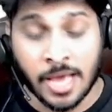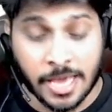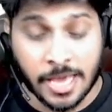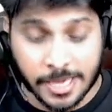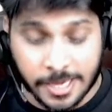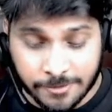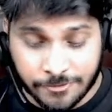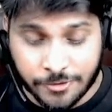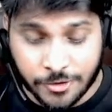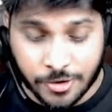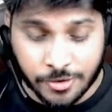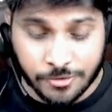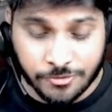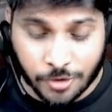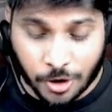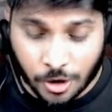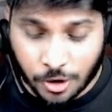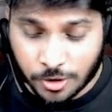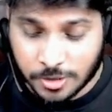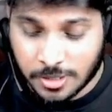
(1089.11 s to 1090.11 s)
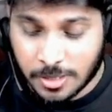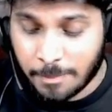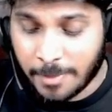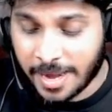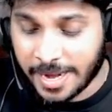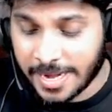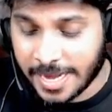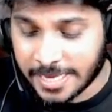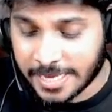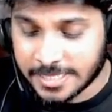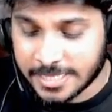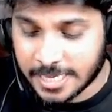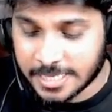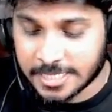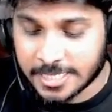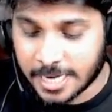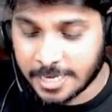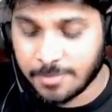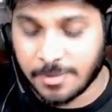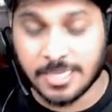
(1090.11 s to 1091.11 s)
If you follow the main ICS
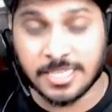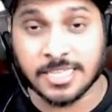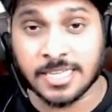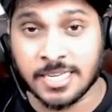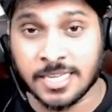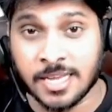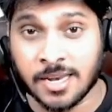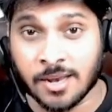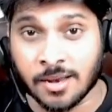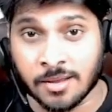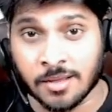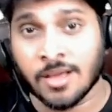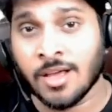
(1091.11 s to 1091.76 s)
study material,